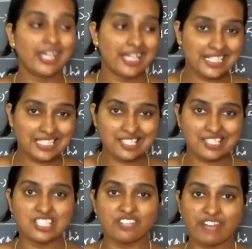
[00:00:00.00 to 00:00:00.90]
He just
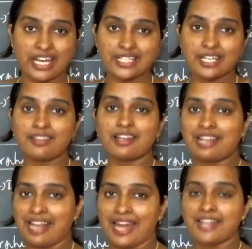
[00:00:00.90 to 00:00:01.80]
divided the
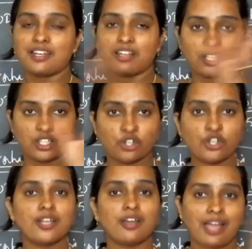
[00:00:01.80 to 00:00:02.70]
land
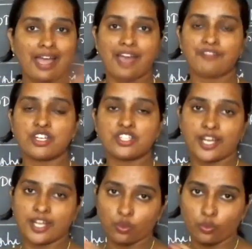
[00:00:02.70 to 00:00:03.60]
good, average
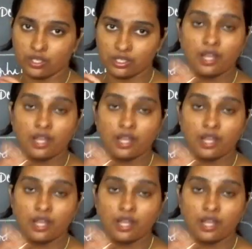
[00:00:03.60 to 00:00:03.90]
and lower.